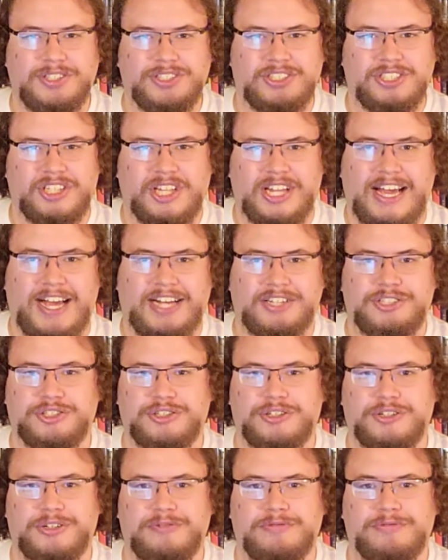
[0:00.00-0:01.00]

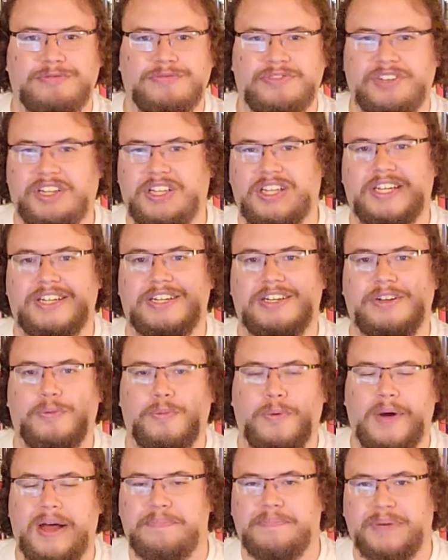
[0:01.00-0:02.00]
slasher
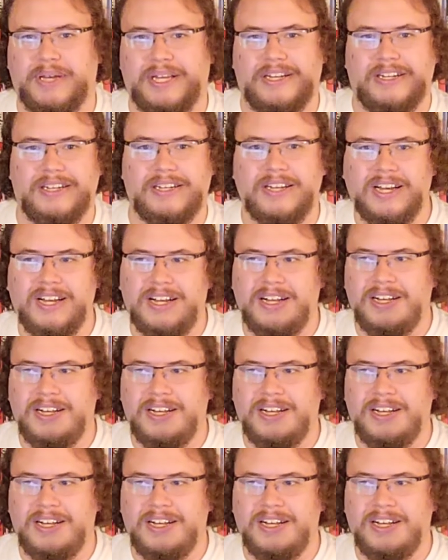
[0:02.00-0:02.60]
villain weapon.